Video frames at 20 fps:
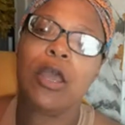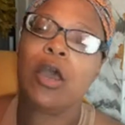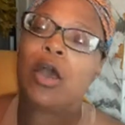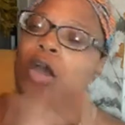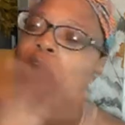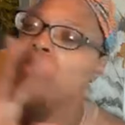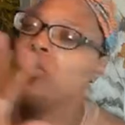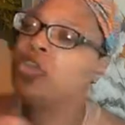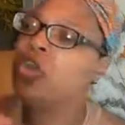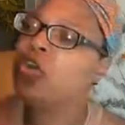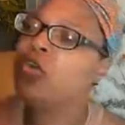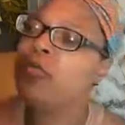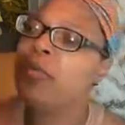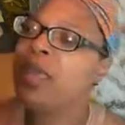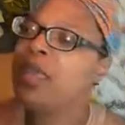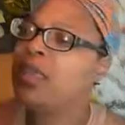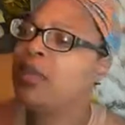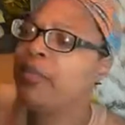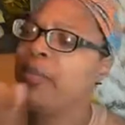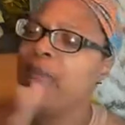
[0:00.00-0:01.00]
or don't
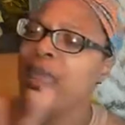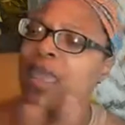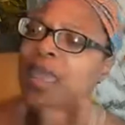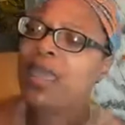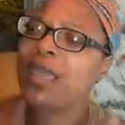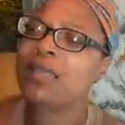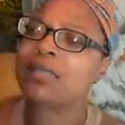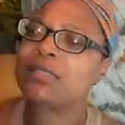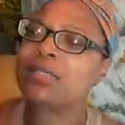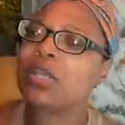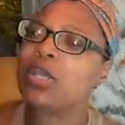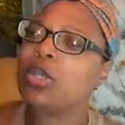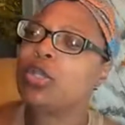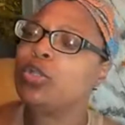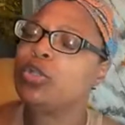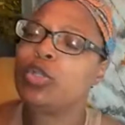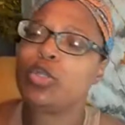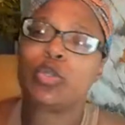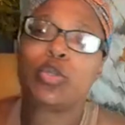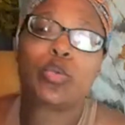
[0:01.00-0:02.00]
make it past
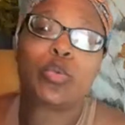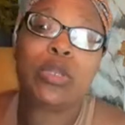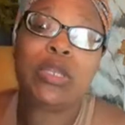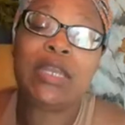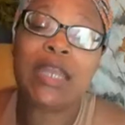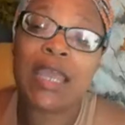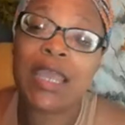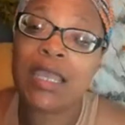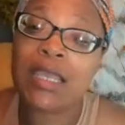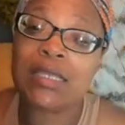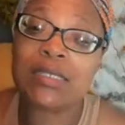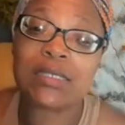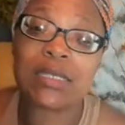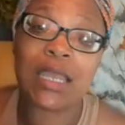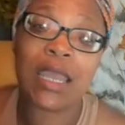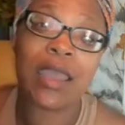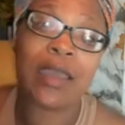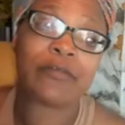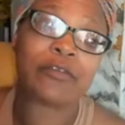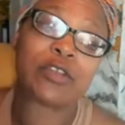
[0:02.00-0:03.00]
the 3 days
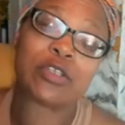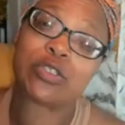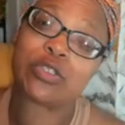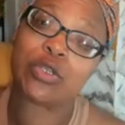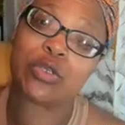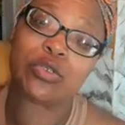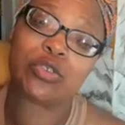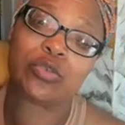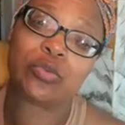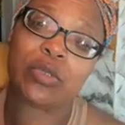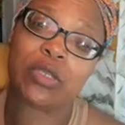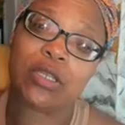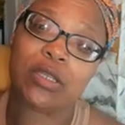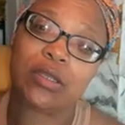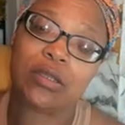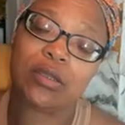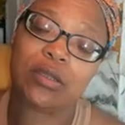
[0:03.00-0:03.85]
after surgery.